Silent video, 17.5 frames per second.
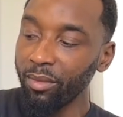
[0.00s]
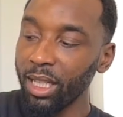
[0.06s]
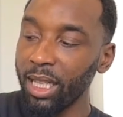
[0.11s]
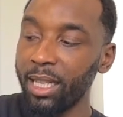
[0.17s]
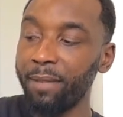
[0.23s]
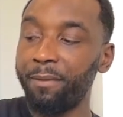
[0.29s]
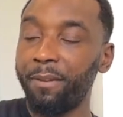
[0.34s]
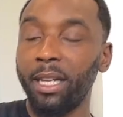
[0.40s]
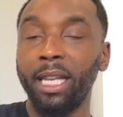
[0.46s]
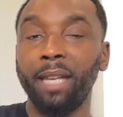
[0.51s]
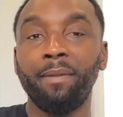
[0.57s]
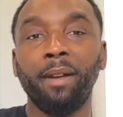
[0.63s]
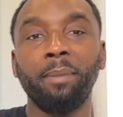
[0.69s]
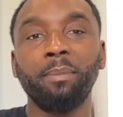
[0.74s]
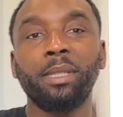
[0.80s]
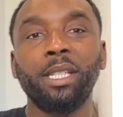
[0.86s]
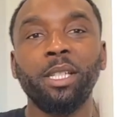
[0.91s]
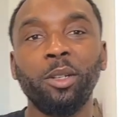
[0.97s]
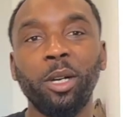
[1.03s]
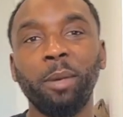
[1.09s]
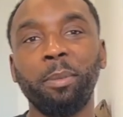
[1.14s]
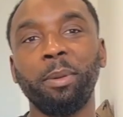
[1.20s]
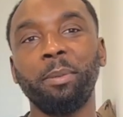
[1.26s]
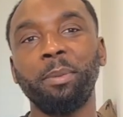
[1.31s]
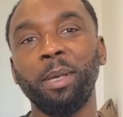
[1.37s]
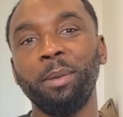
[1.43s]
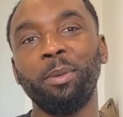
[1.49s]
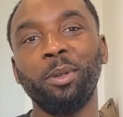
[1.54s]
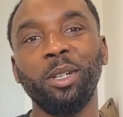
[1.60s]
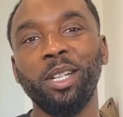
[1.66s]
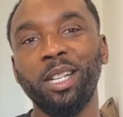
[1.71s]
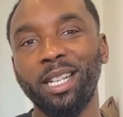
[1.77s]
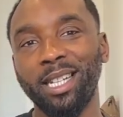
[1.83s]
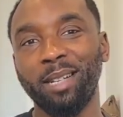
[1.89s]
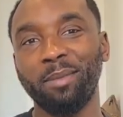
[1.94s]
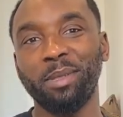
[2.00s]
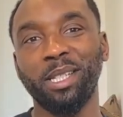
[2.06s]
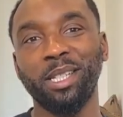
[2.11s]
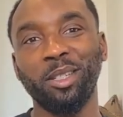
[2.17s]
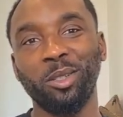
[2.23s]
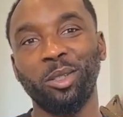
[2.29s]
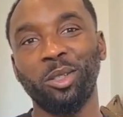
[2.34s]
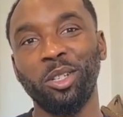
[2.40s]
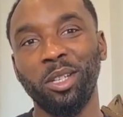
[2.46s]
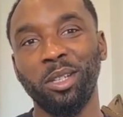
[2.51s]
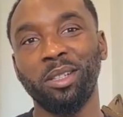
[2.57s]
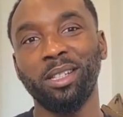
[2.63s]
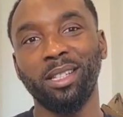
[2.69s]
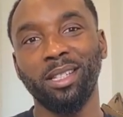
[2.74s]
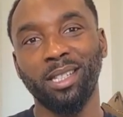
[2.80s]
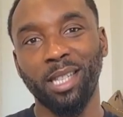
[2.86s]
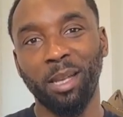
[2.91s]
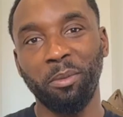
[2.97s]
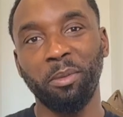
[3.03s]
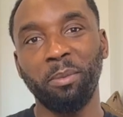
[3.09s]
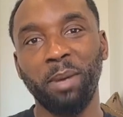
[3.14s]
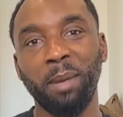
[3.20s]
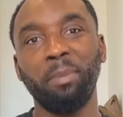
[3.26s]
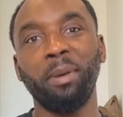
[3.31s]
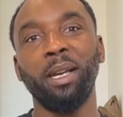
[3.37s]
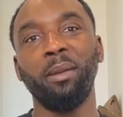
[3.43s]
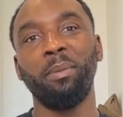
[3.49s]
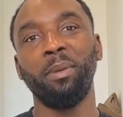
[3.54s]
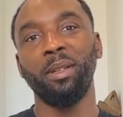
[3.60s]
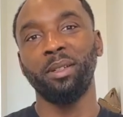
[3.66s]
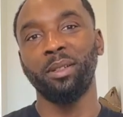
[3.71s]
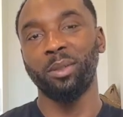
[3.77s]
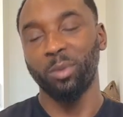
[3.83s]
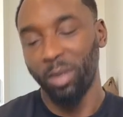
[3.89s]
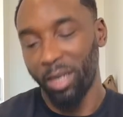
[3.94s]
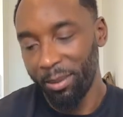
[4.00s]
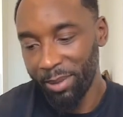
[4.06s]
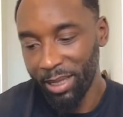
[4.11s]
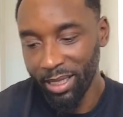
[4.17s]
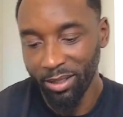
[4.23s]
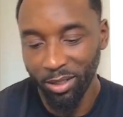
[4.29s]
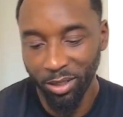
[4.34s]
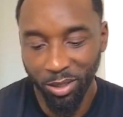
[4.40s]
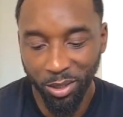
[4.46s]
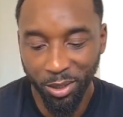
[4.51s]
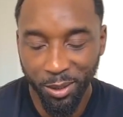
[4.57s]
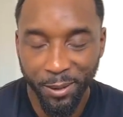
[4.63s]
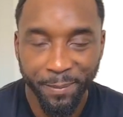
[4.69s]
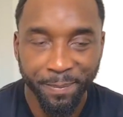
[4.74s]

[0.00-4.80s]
if I'm still helping people learn, I'm still doing some of my purpose, what I'm here to do.